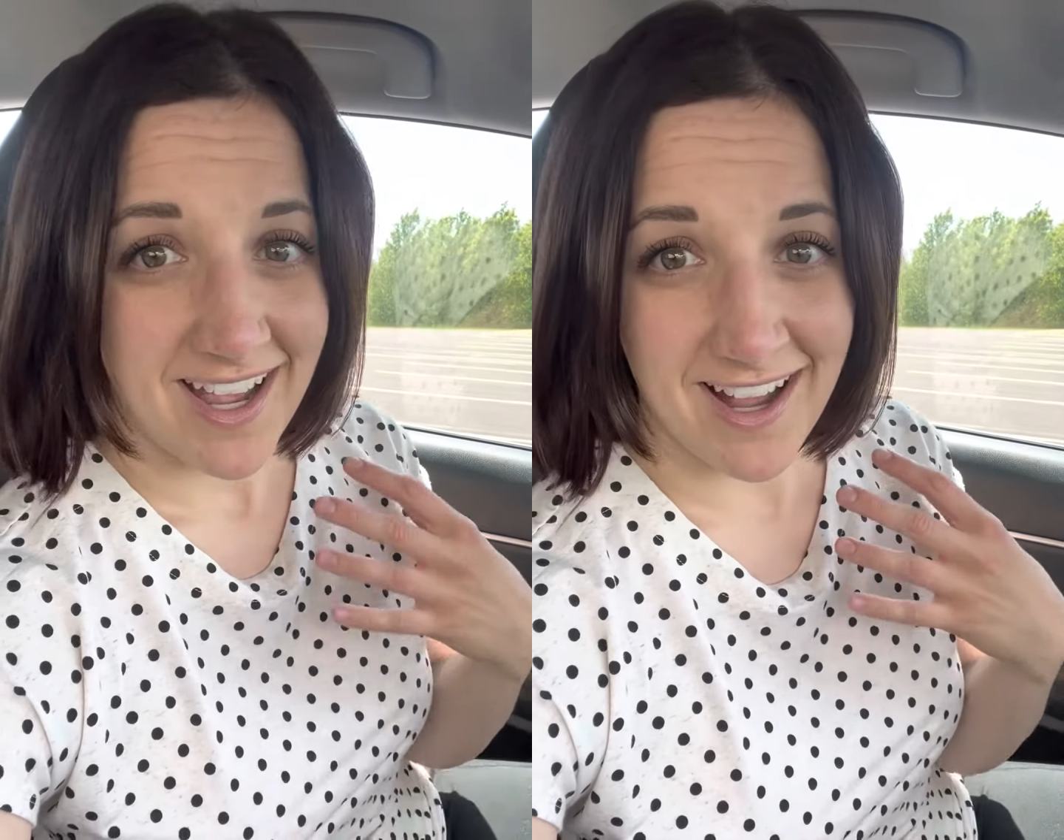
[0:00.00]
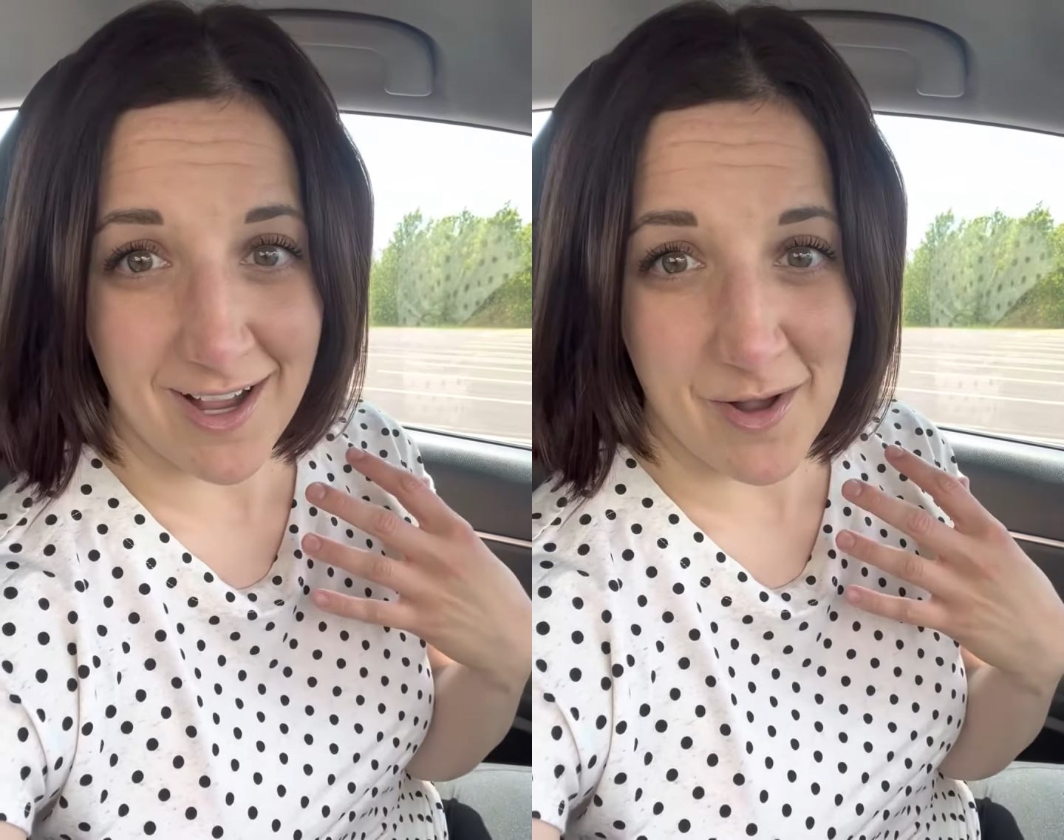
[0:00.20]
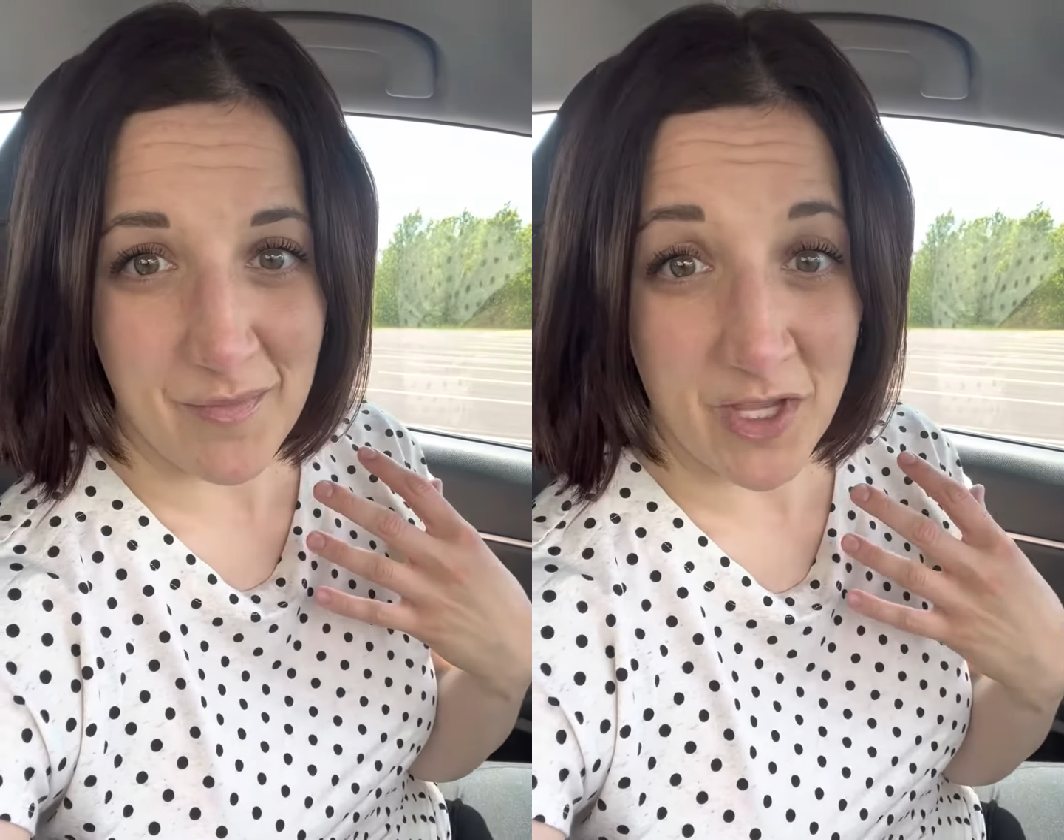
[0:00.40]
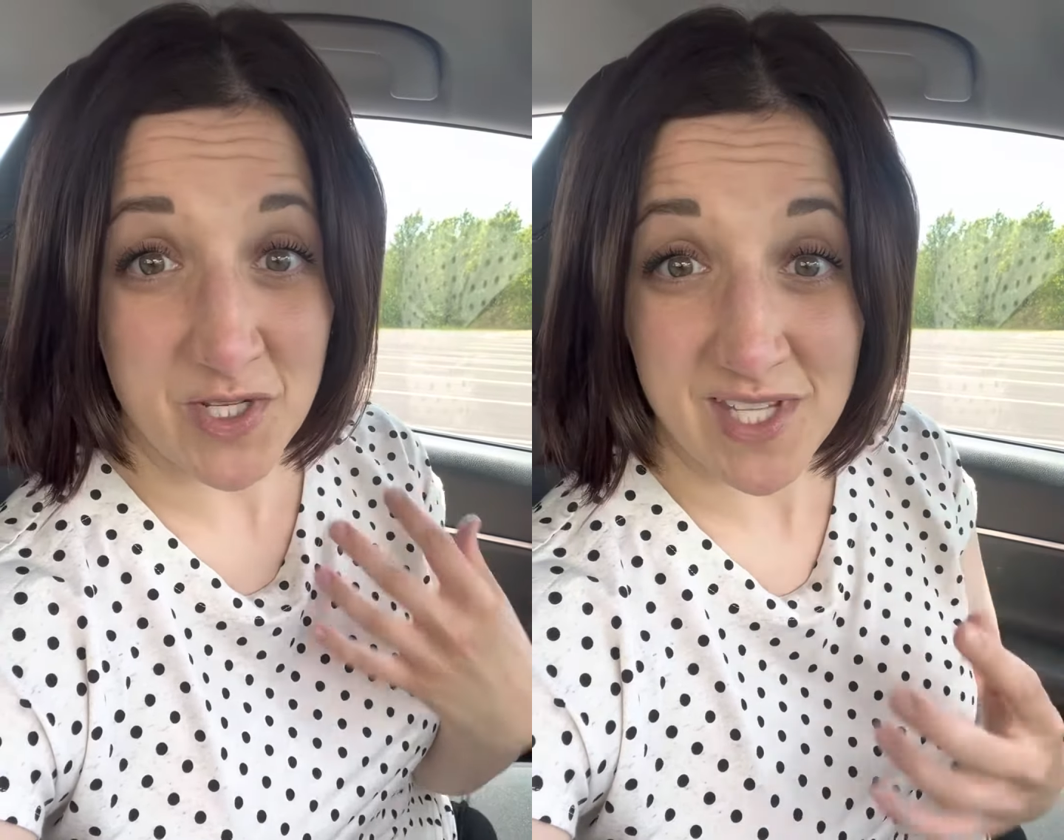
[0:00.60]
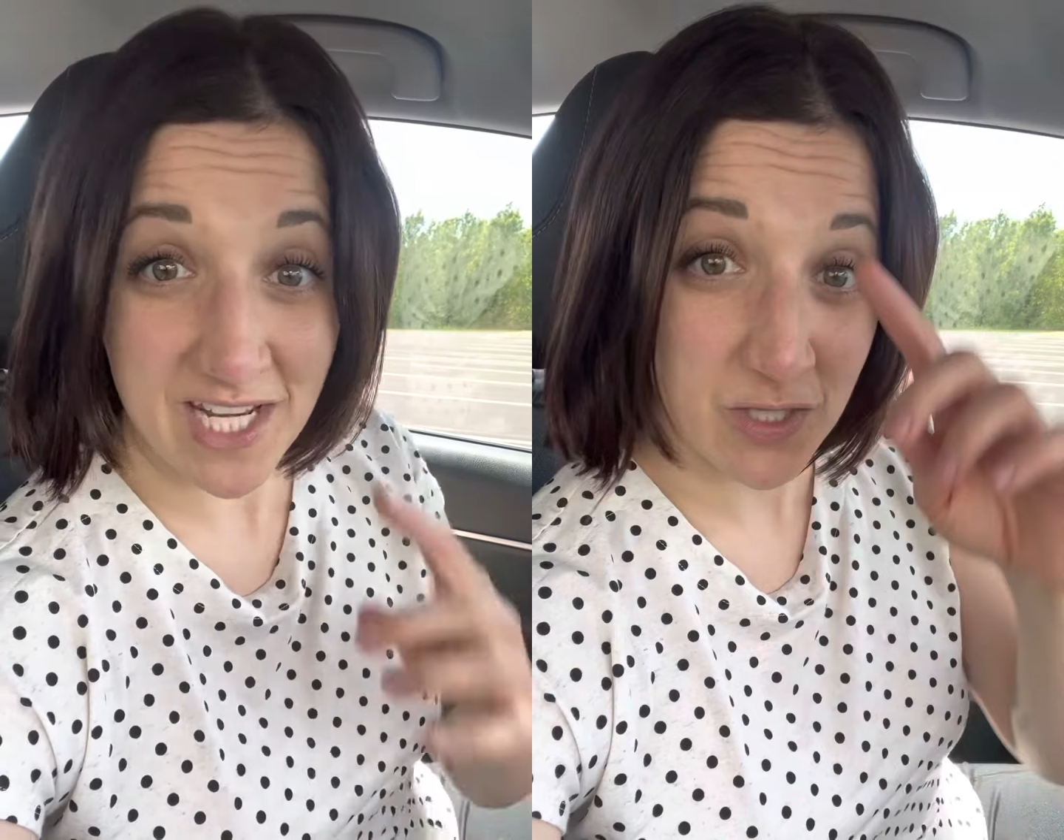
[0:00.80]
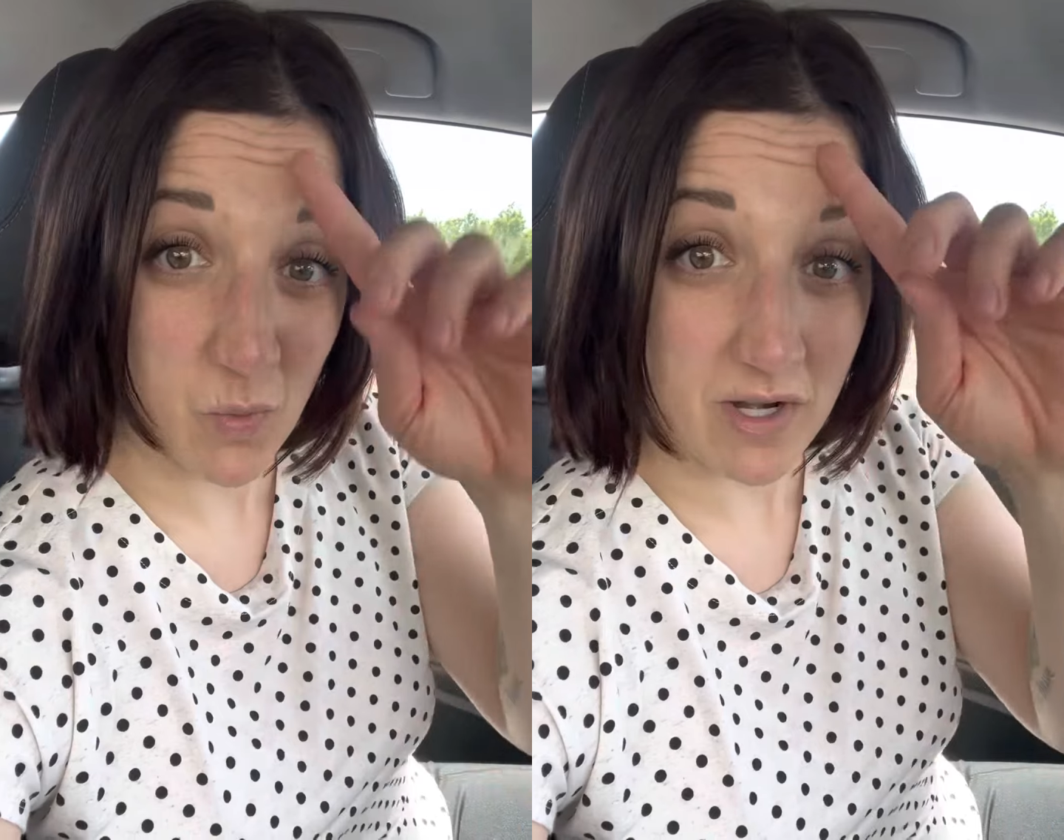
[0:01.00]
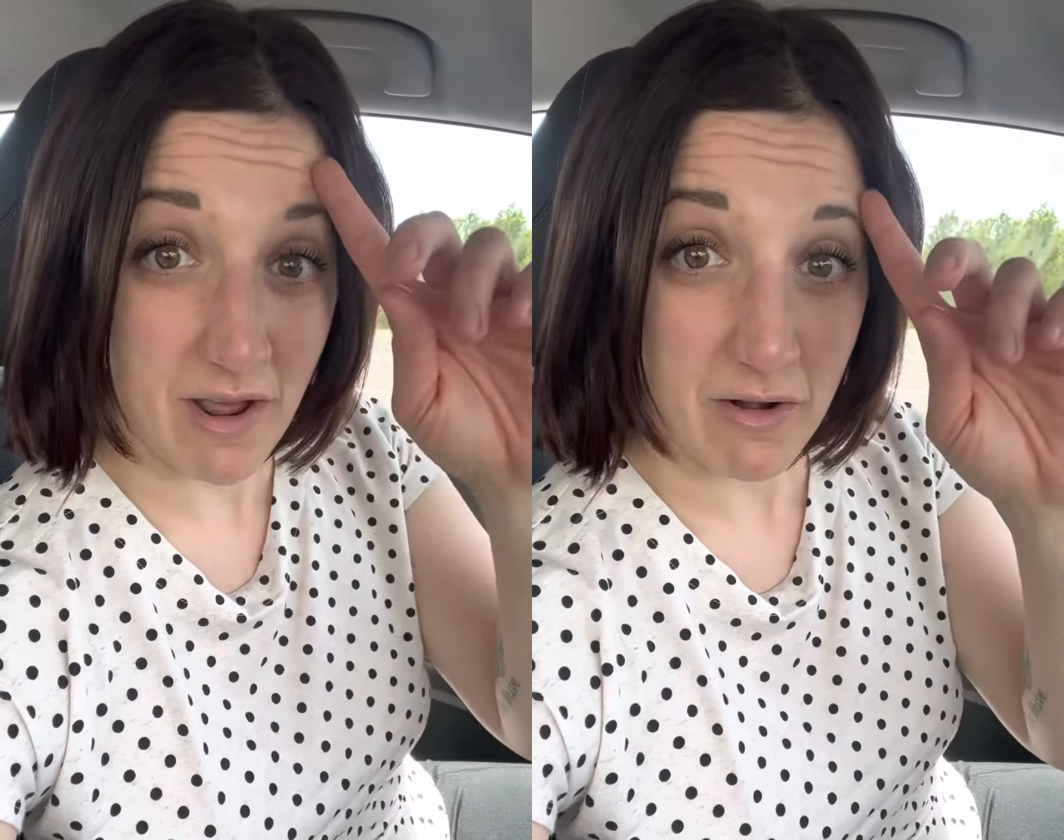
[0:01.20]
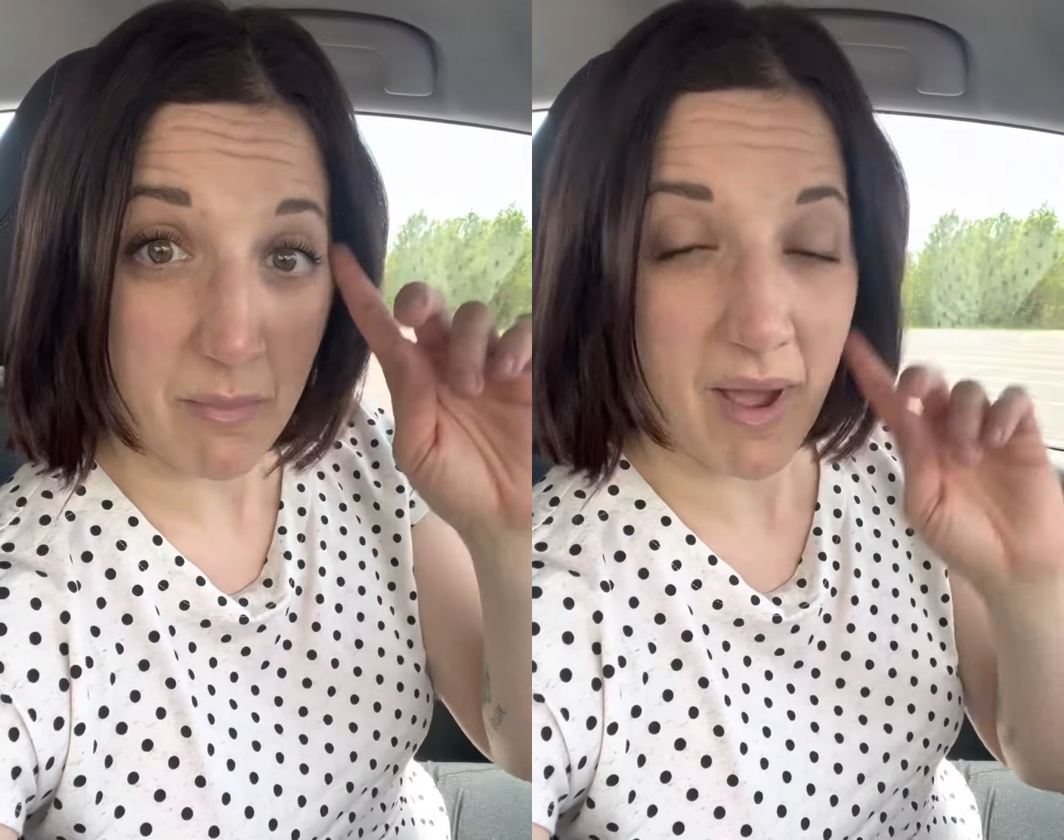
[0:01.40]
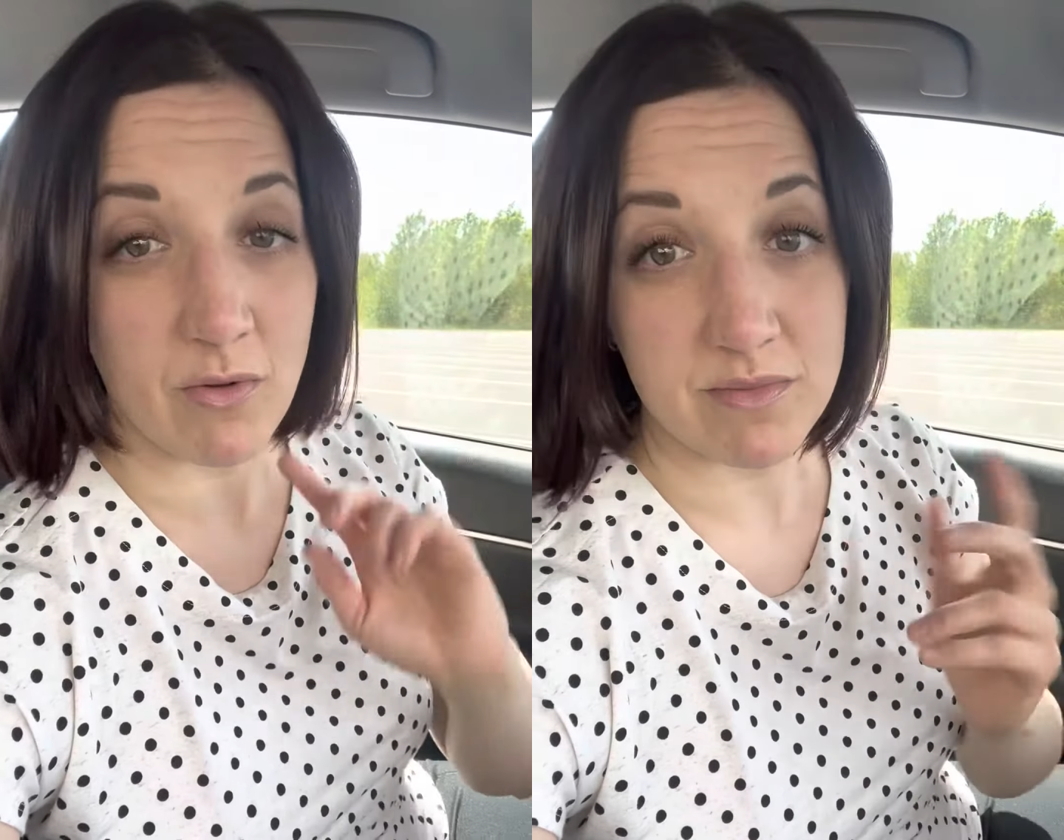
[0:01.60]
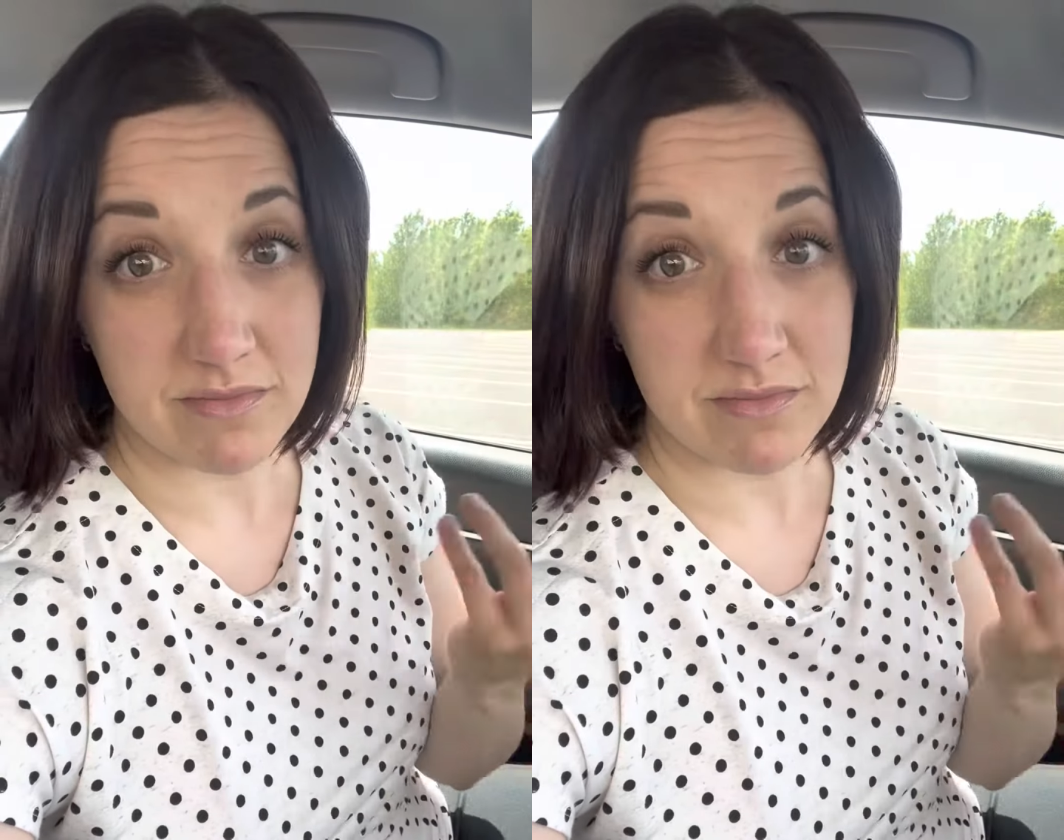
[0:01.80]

and just getting the word out about